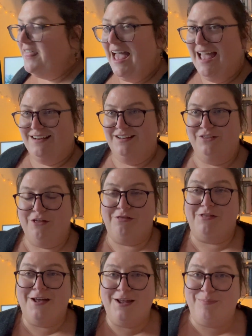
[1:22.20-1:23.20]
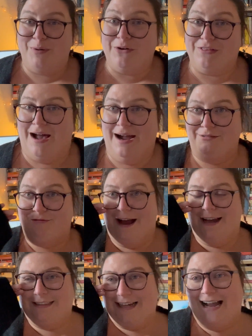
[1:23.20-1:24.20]
then the third book that I
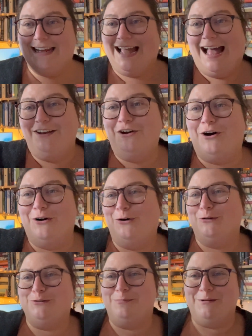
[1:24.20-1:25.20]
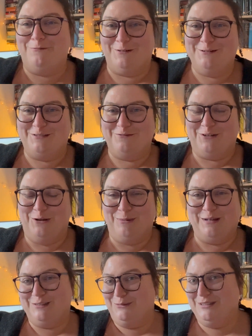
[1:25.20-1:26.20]
read, I cannot hold up in front of you
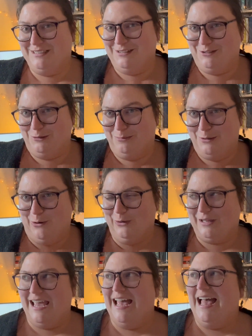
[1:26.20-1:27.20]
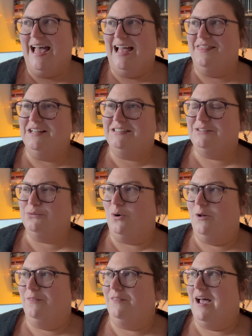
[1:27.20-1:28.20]
because it was a digital book, and this is
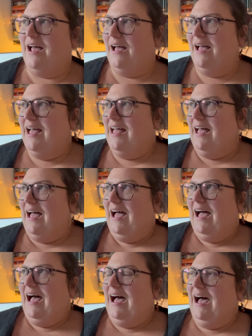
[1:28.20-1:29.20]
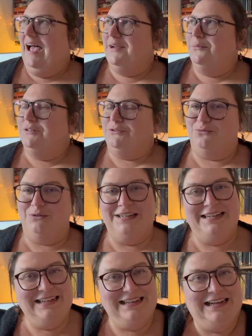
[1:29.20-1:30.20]
one that I was
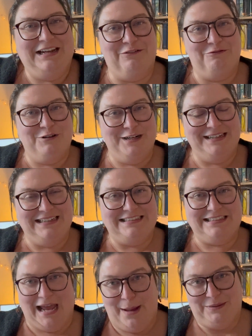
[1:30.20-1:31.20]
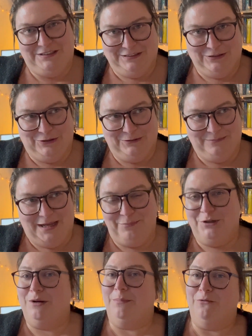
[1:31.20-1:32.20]
really sceptical. I'm
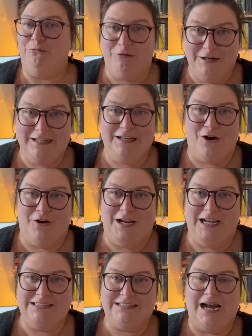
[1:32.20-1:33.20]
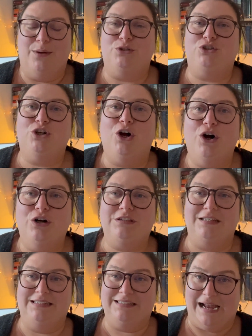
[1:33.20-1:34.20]
going to be really honest. I was
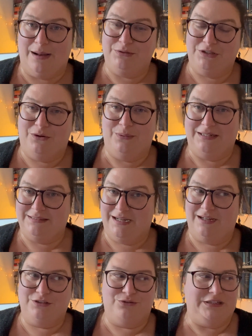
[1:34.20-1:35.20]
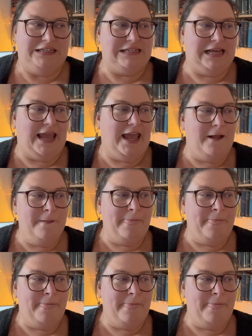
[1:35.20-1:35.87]
totally sceptical when I started reading it,